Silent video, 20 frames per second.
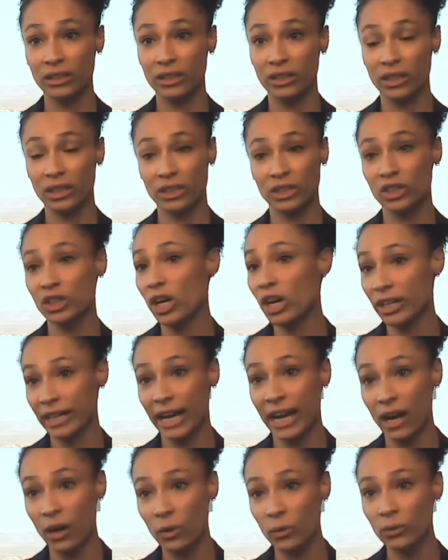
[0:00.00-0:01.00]
to start
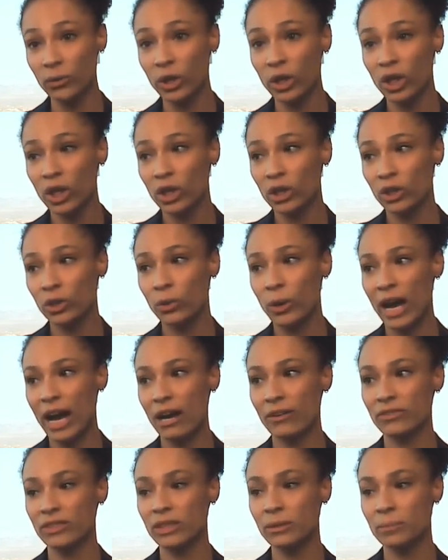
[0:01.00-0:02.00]
out, you
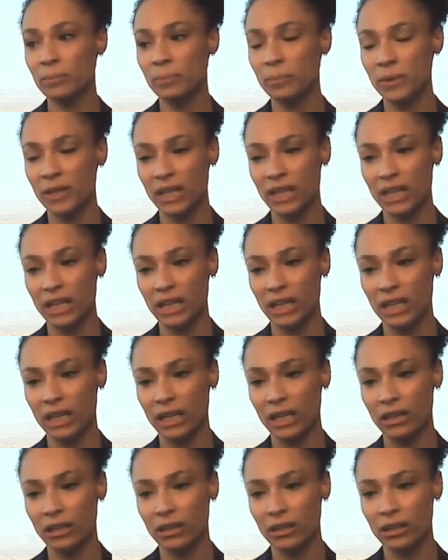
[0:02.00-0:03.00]
have to
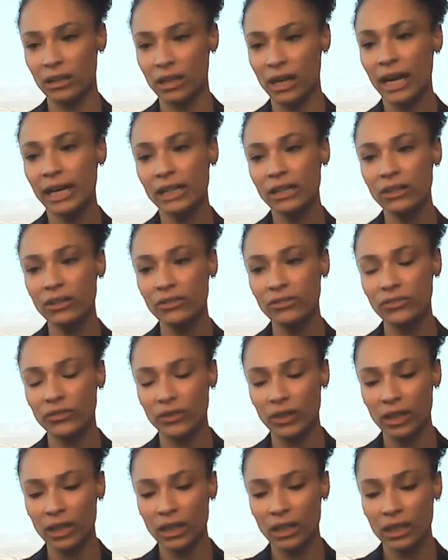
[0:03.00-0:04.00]
be kind of
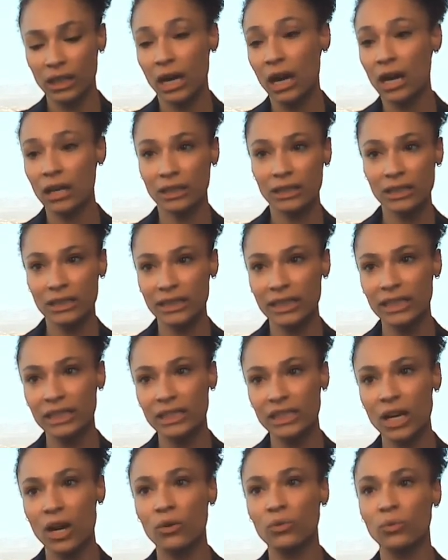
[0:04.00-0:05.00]

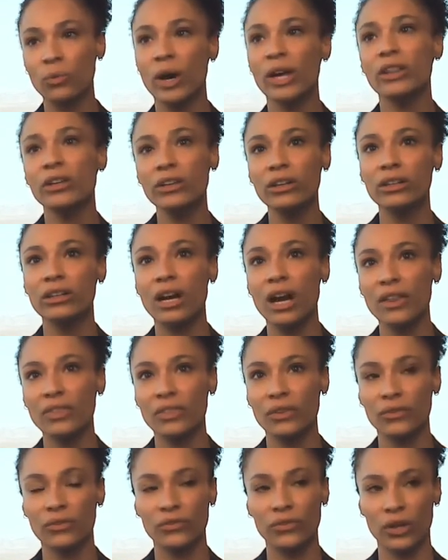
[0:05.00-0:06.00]
cognizant of whether or not
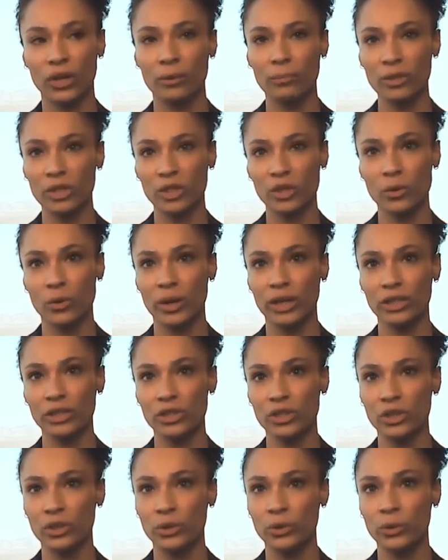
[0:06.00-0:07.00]
the firm is going
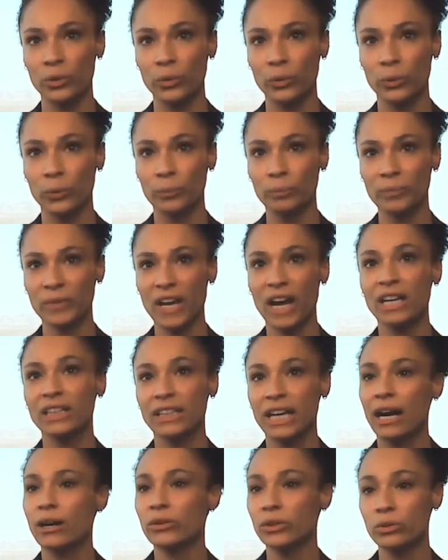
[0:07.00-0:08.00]
to
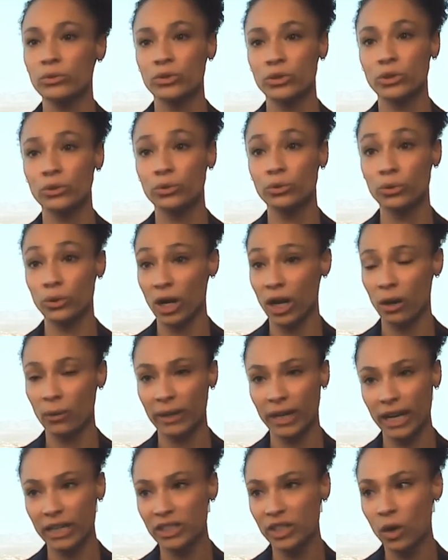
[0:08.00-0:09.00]
allow you to grow.
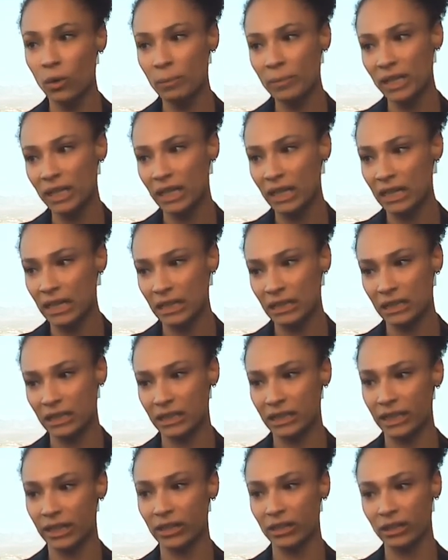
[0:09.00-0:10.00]
And I don't mean it
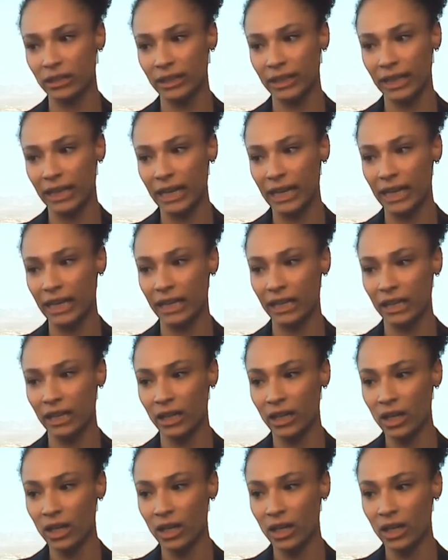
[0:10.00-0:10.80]
necessarily in,